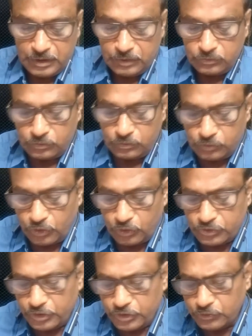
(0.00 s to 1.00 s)
So to
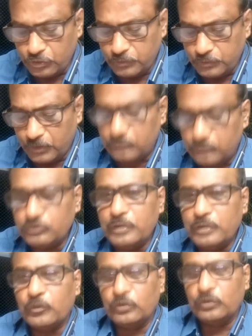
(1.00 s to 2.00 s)
constitute marjul
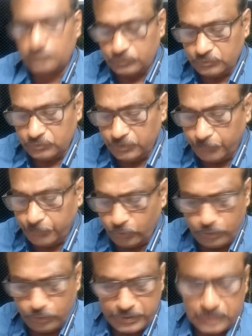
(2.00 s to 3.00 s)
maut, the
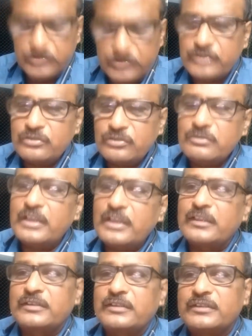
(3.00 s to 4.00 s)
following conditions are
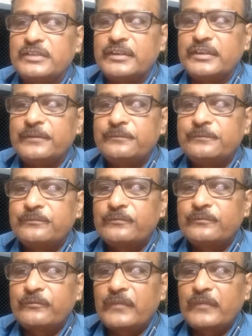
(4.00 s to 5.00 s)
necessary.
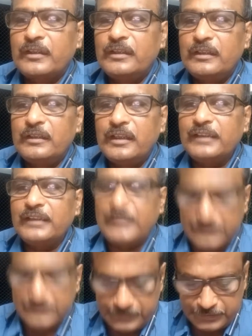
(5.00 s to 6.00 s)
Death
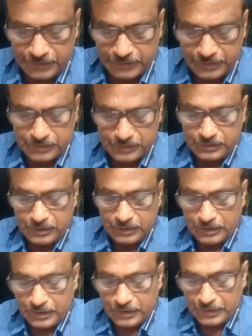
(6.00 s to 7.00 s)
illness is that
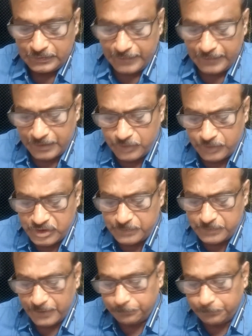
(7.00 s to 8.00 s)
there must
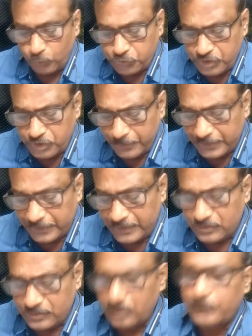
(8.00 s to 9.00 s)
be a proximate
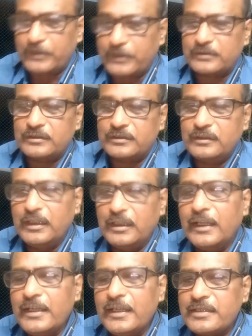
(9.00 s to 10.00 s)
danger of death. The
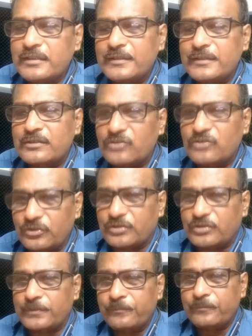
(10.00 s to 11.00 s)
illness is such
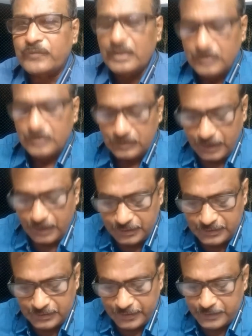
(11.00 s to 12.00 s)

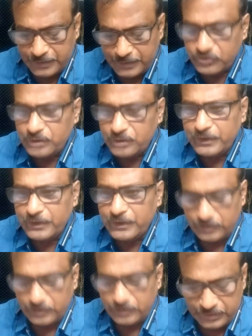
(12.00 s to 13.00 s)
that there is possibility
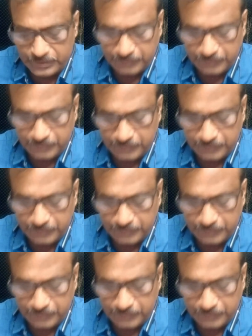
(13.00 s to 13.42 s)
of his death.